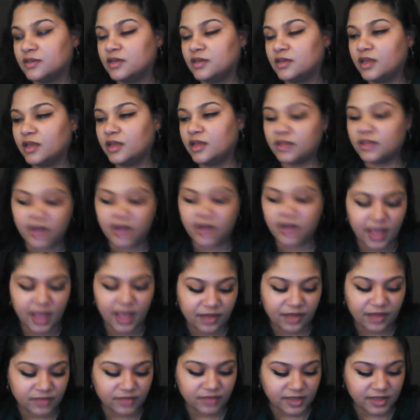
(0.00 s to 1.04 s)
and then I
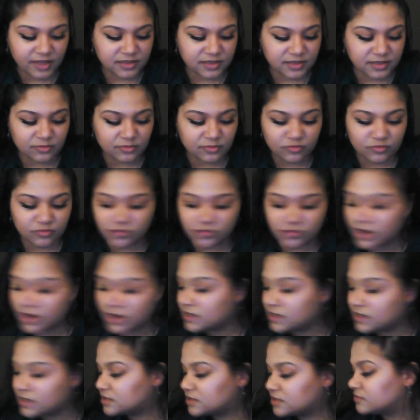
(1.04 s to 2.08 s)
have like some
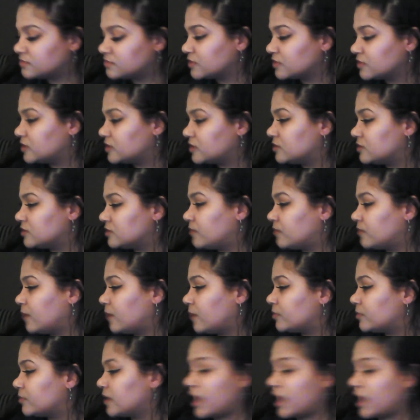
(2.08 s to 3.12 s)
relatively good
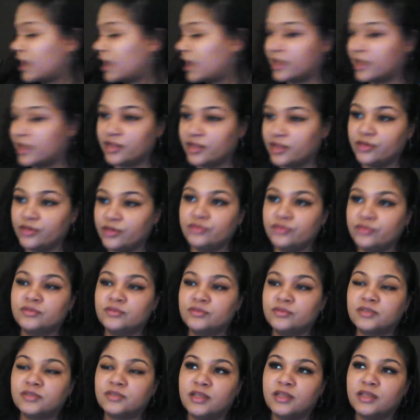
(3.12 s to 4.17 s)
paper that I can
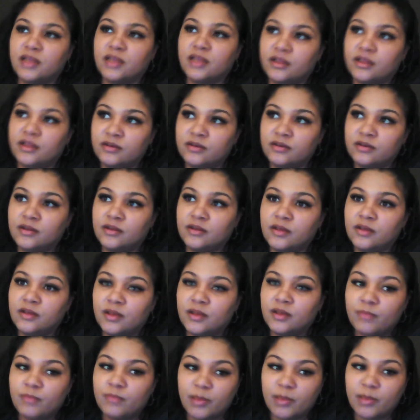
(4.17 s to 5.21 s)
use, and then
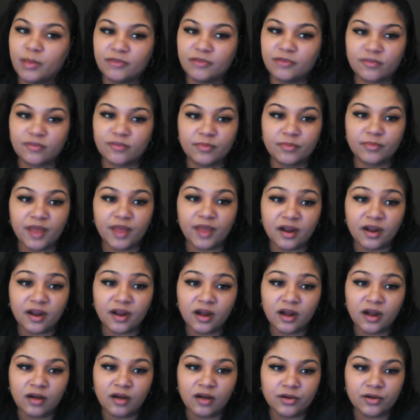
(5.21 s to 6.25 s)
maybe from there
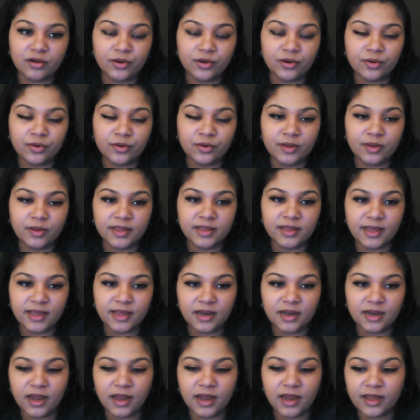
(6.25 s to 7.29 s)
I'll go and get
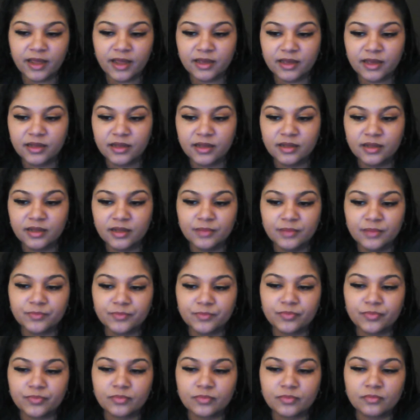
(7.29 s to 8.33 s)
like
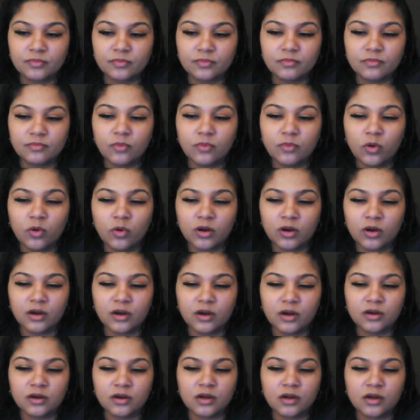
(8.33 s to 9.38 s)

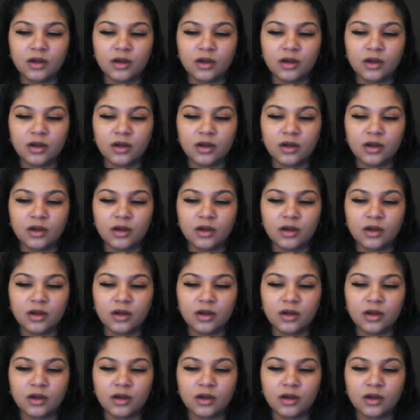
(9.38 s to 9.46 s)
more